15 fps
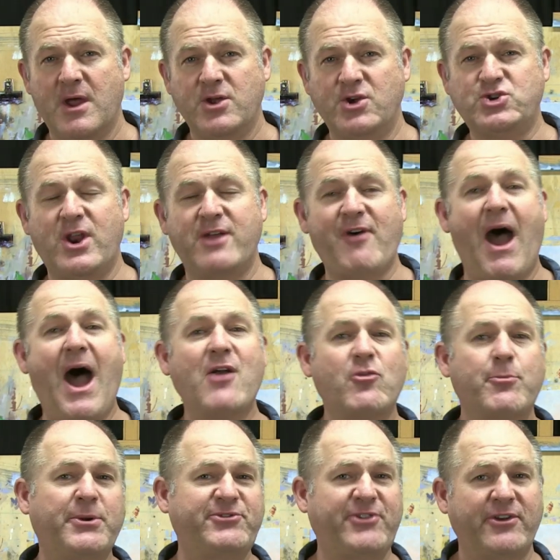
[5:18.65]
You should have one hundred
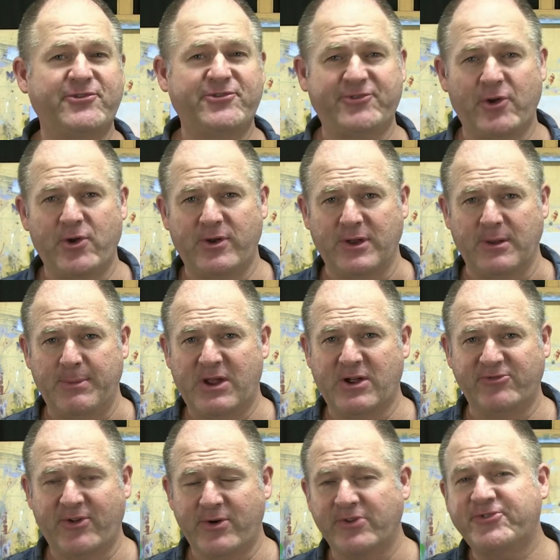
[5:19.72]
percent certainty, because
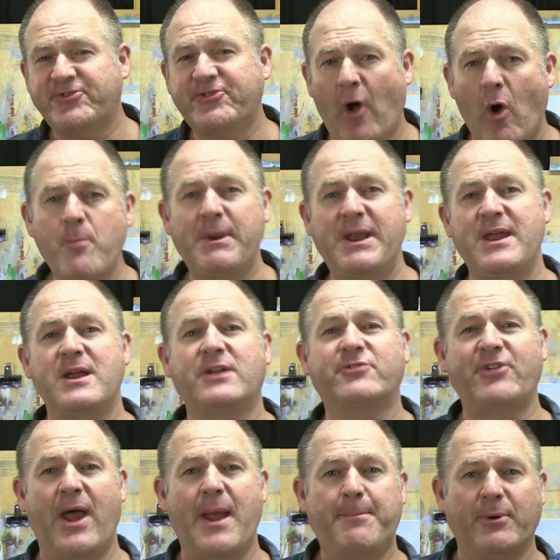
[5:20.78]
there are so many
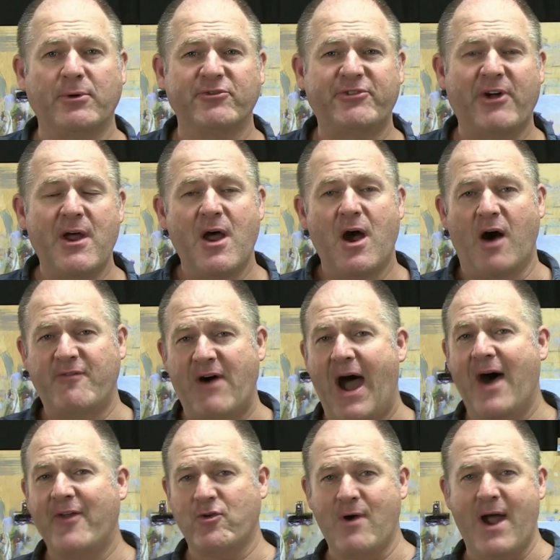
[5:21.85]
examples of
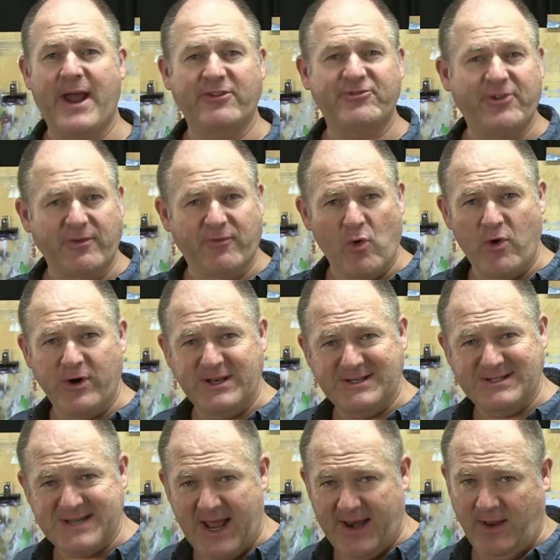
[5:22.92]
other artists that have already
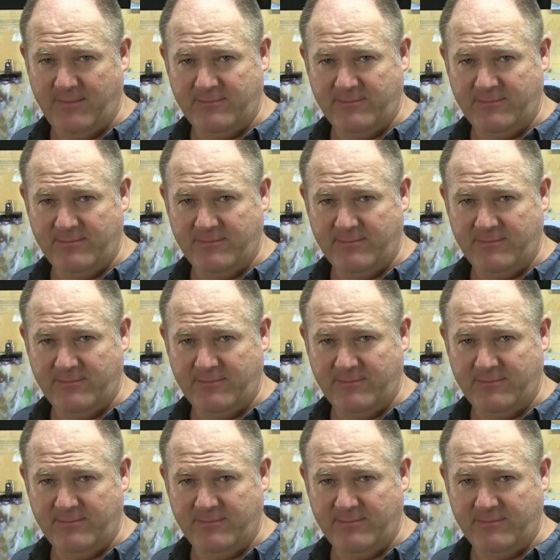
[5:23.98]
done it.